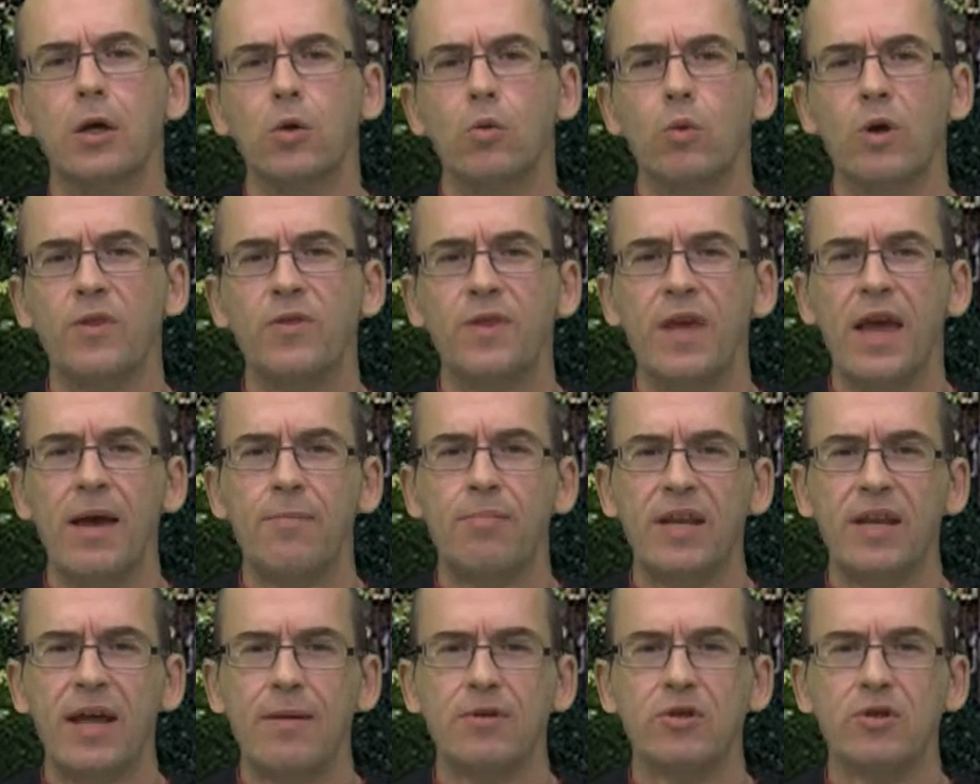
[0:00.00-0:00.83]
With the
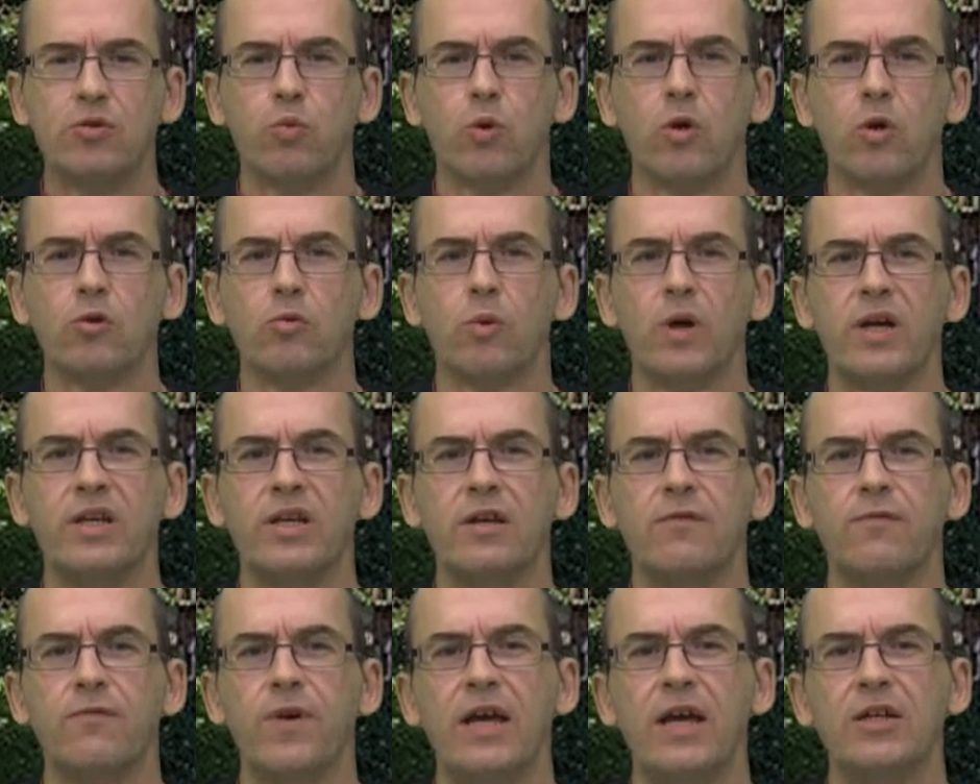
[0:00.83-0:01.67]
epidemic's worldwide
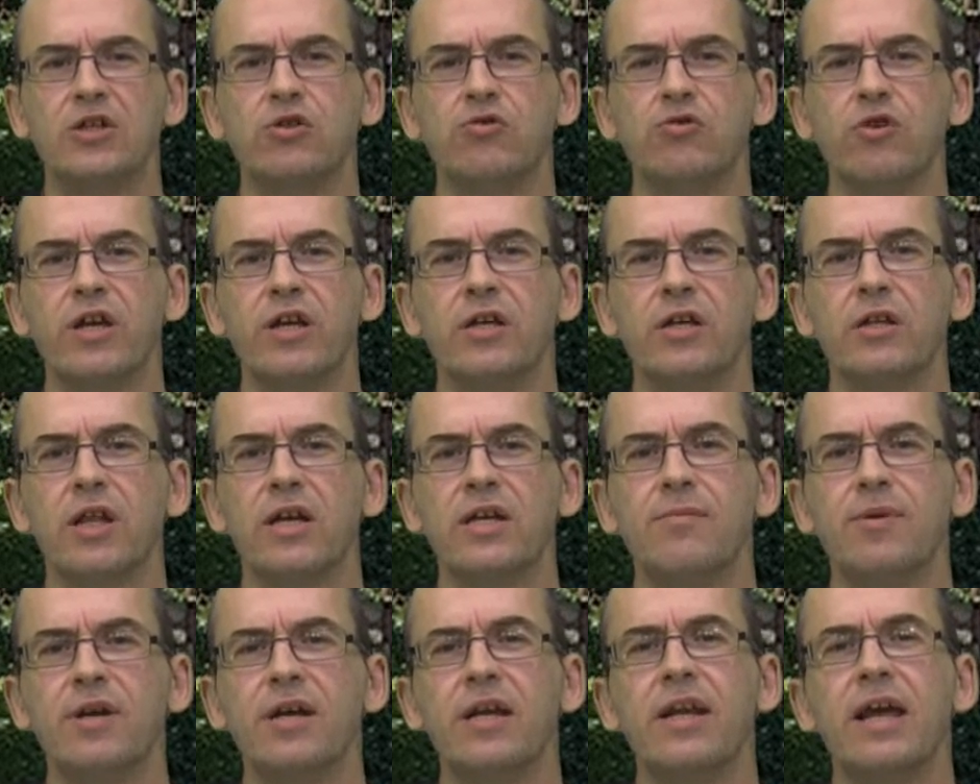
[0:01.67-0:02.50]
infection rate
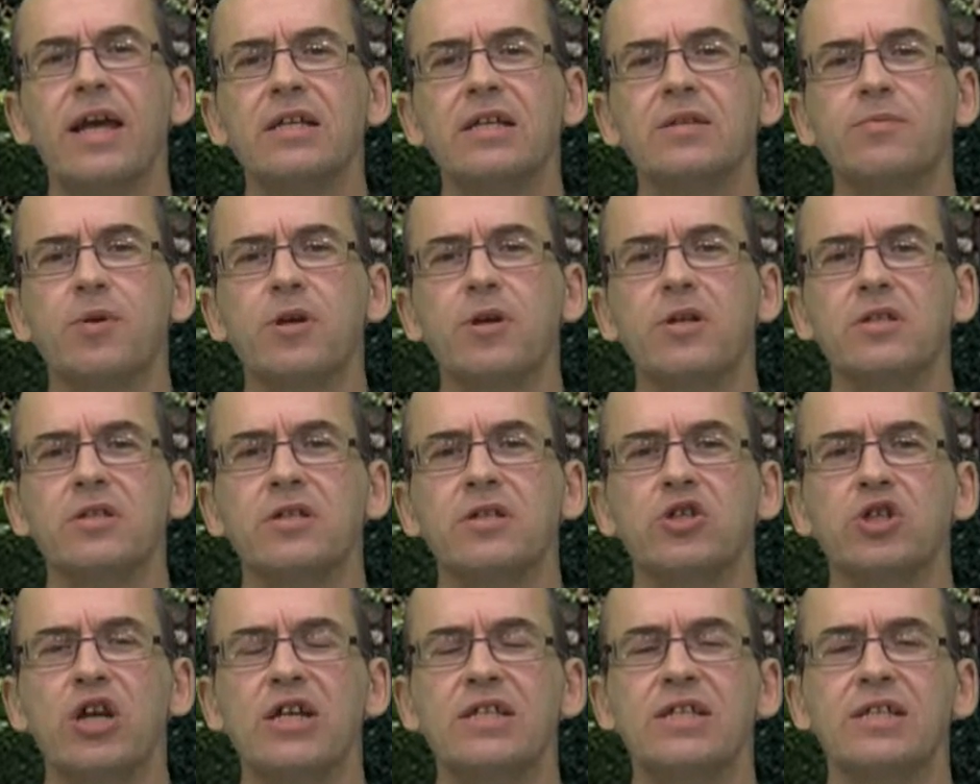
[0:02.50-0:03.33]
climbing and experts
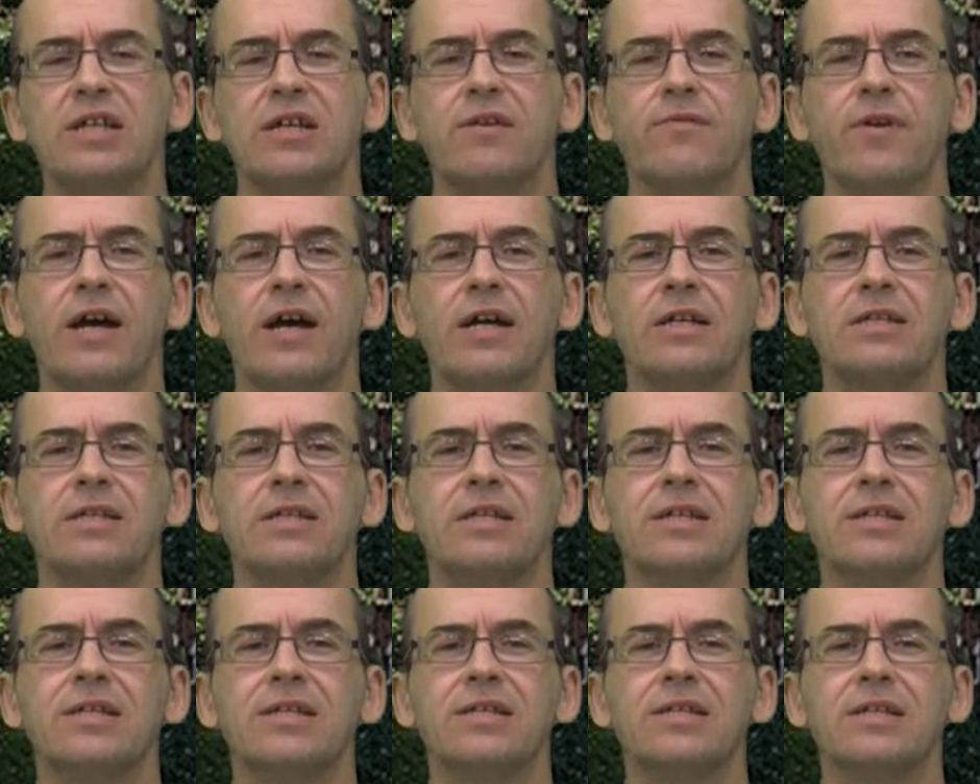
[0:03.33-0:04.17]
suggesting a
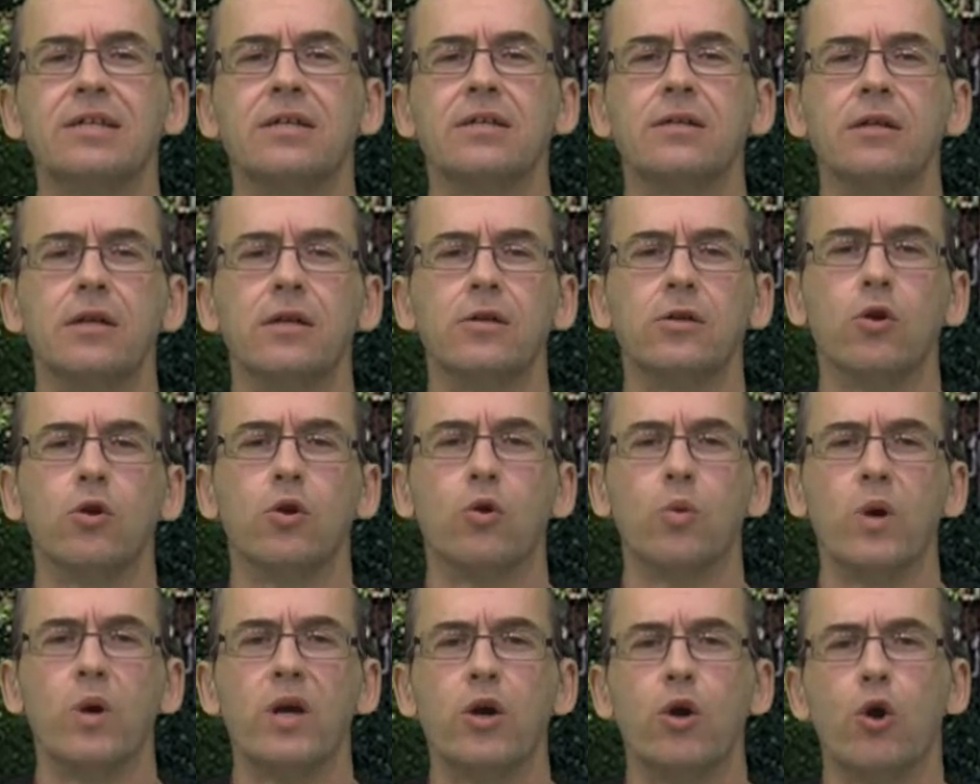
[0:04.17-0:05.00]
vaccine is still a
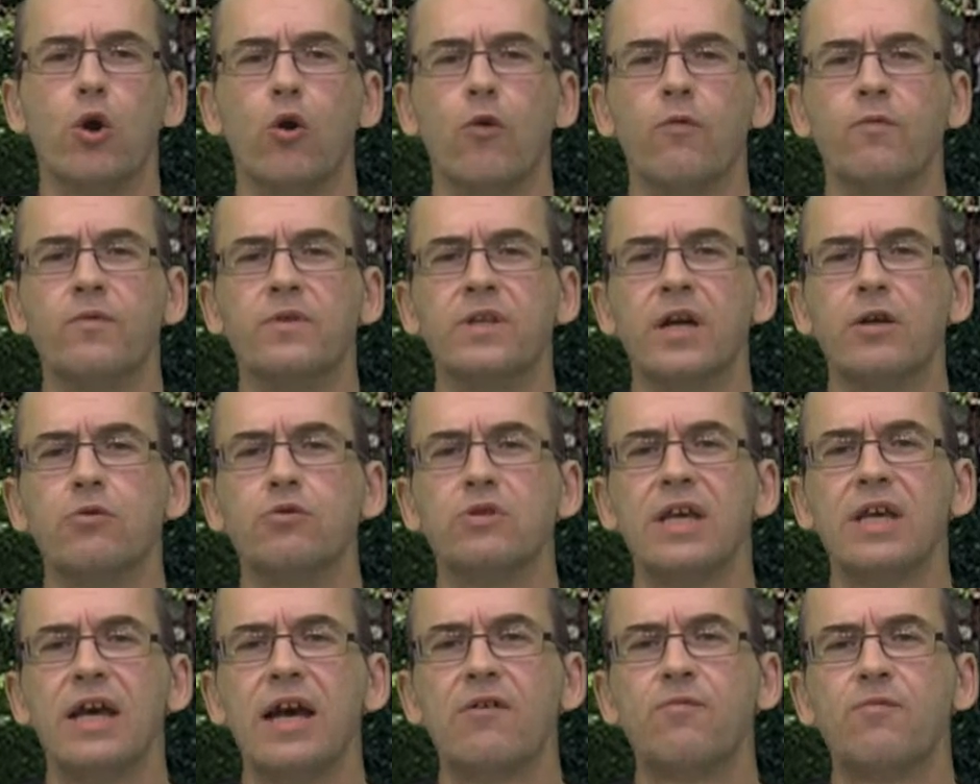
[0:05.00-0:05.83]
long way off,
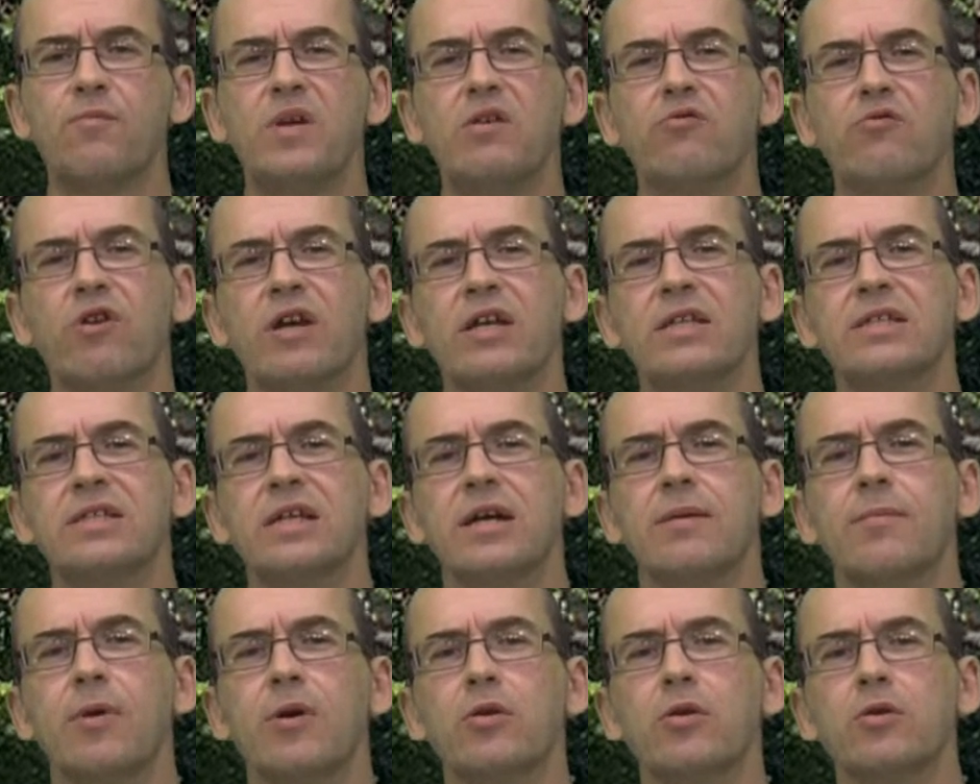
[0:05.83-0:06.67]
doubts have been raised
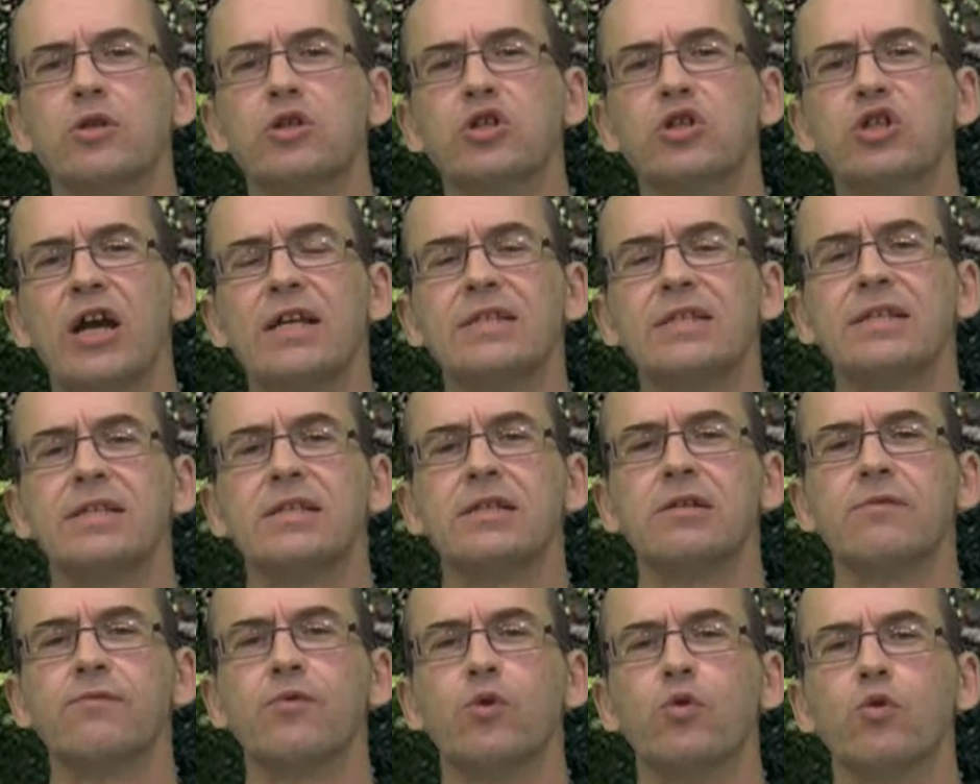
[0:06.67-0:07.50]
about the chances
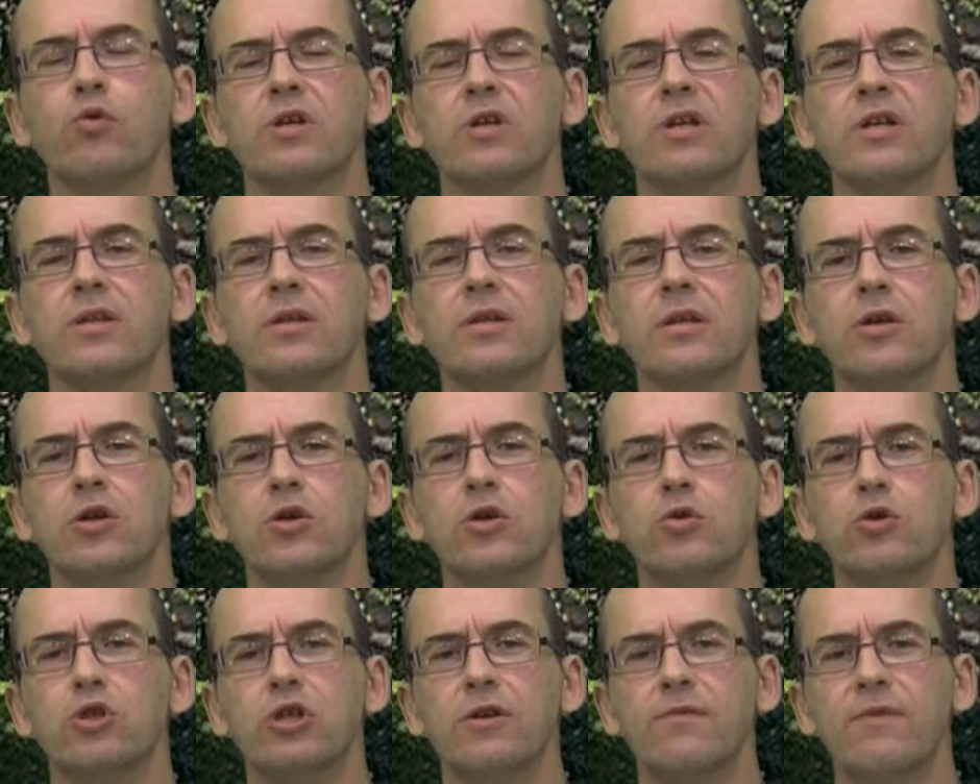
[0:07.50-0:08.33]
of holding the
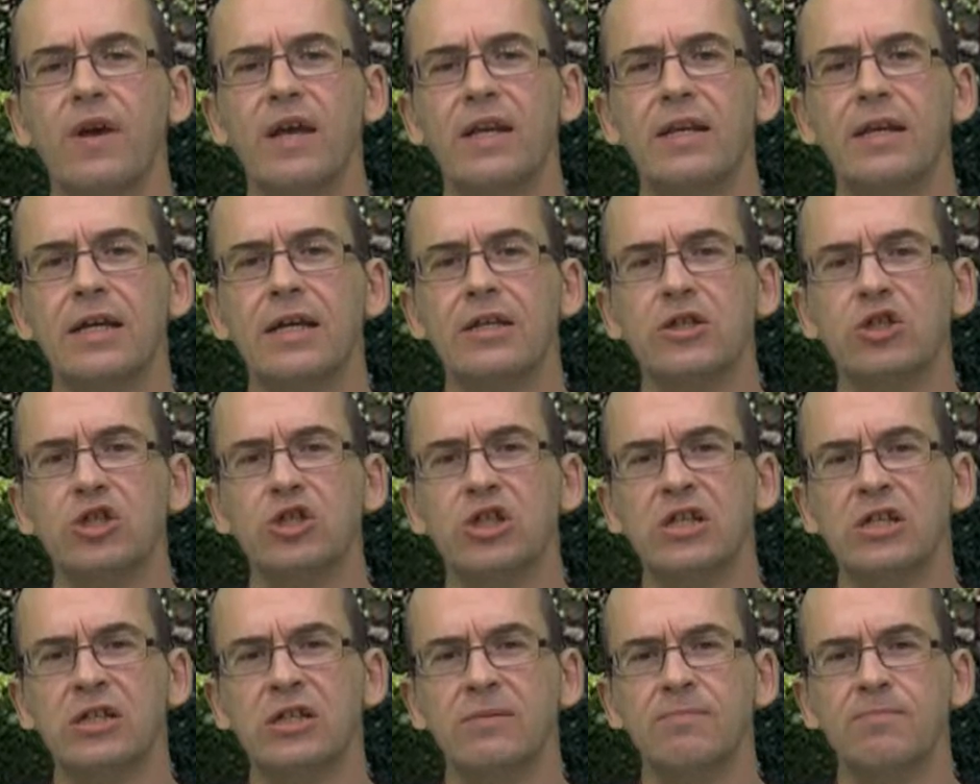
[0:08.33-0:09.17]
huge event next
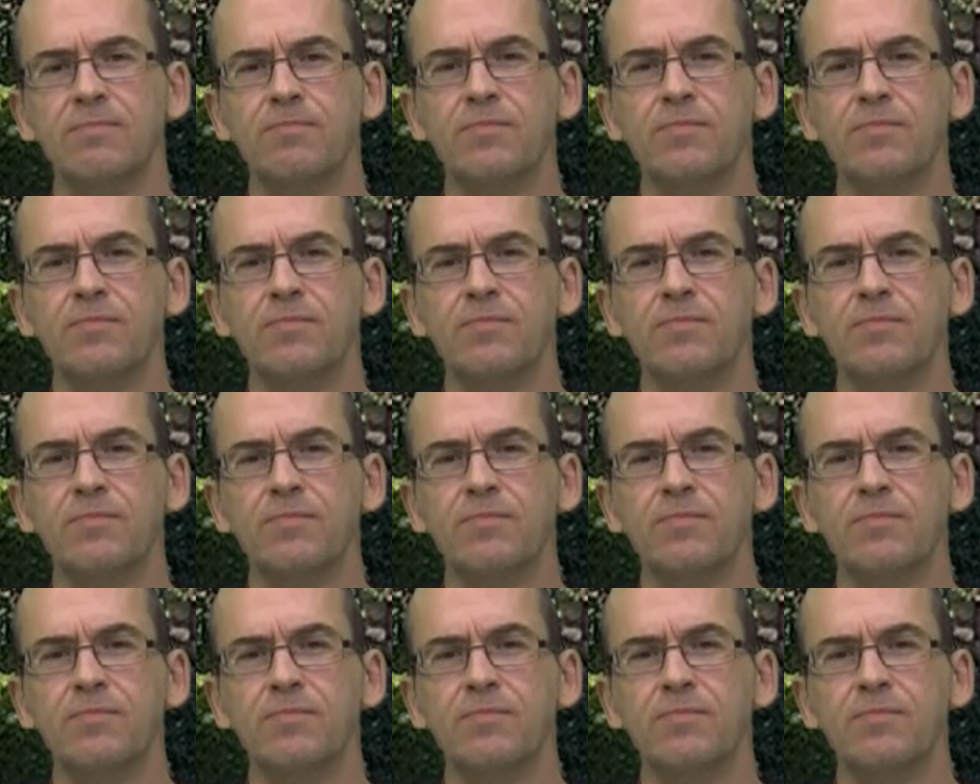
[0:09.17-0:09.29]
year.